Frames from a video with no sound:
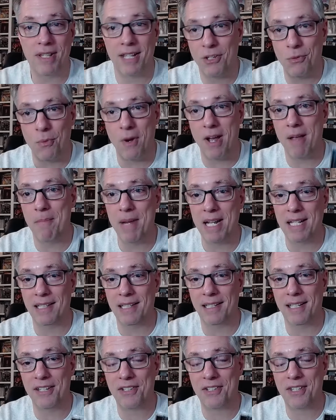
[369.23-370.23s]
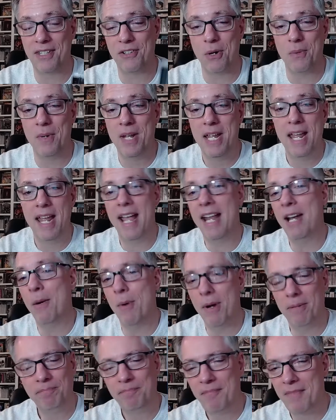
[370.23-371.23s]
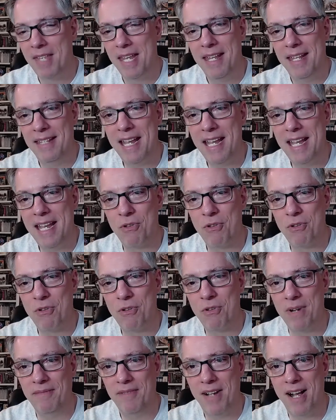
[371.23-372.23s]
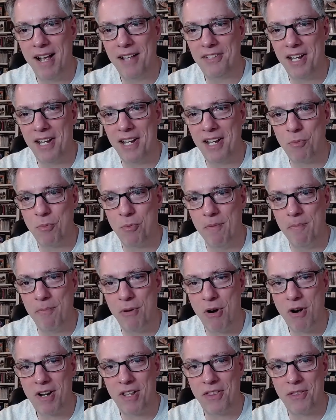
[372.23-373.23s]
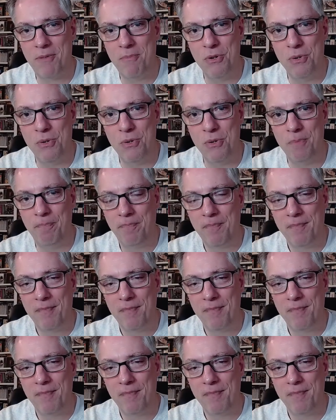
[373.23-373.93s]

That's why I made the list. So anyway, day number three, Ozzy Osbourne, Bark at the Moon.